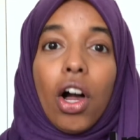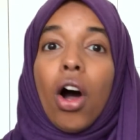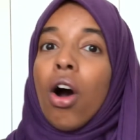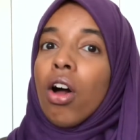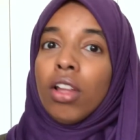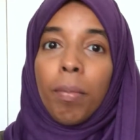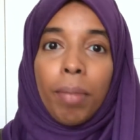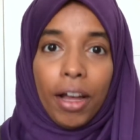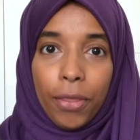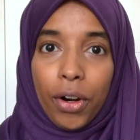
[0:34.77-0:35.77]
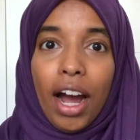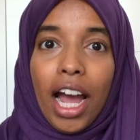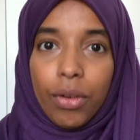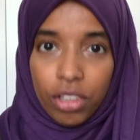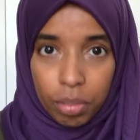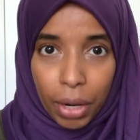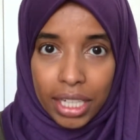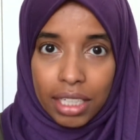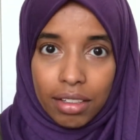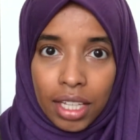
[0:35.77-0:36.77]
all about their high-risk
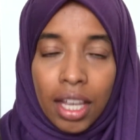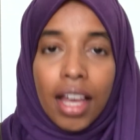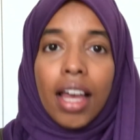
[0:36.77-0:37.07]
pregnancy